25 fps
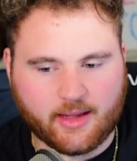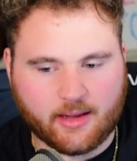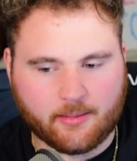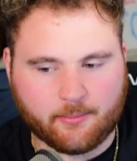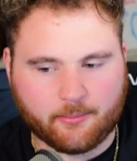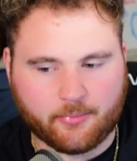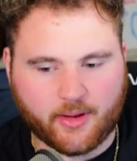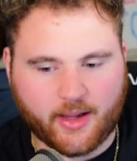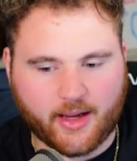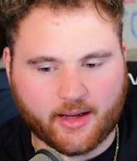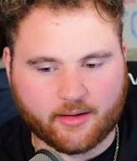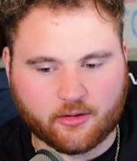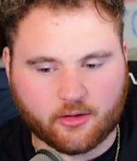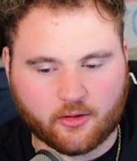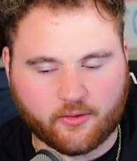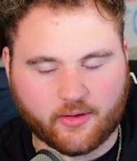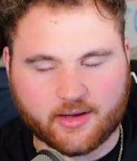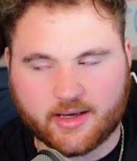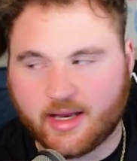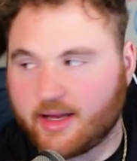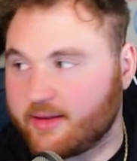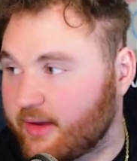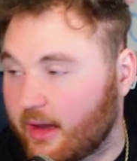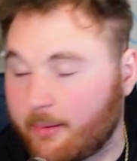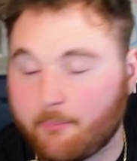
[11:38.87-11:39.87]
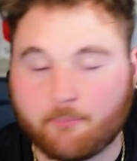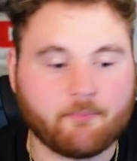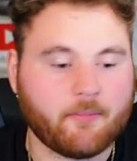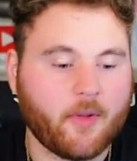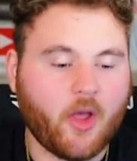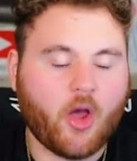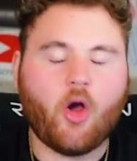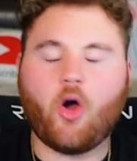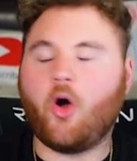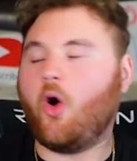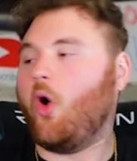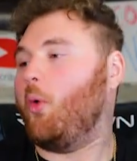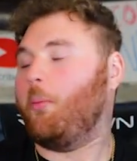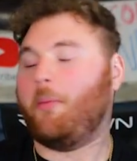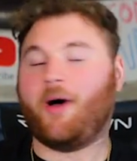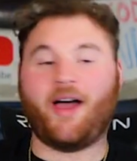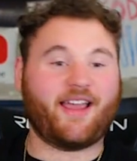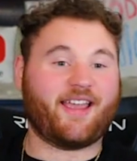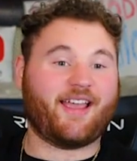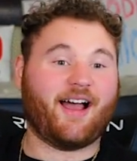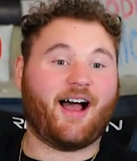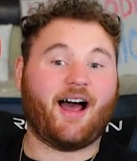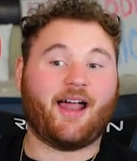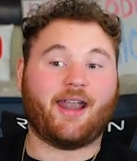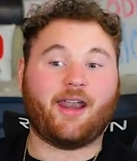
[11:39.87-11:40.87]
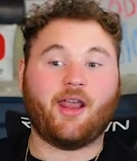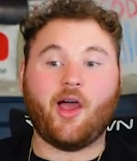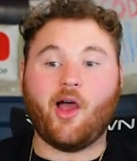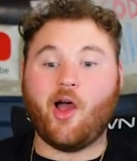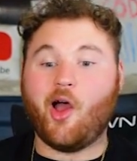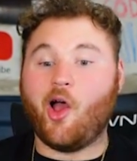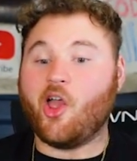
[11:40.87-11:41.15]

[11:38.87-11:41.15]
in black during the daytime. Oh my God.